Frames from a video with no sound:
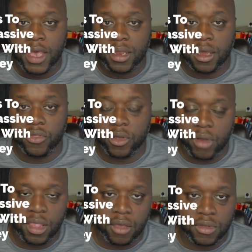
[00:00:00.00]
Now, the
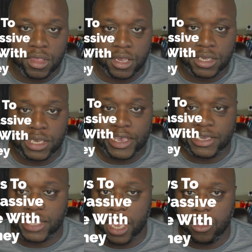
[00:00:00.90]
great thing with this
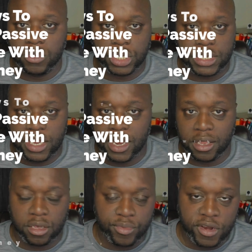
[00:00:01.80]
is that you just need a
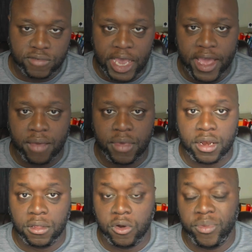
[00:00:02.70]
little bit of time and
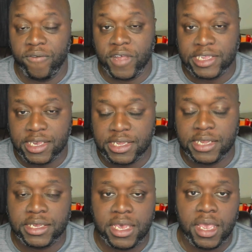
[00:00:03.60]
a little bit of
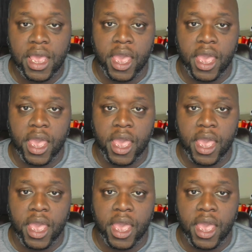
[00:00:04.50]
consistency,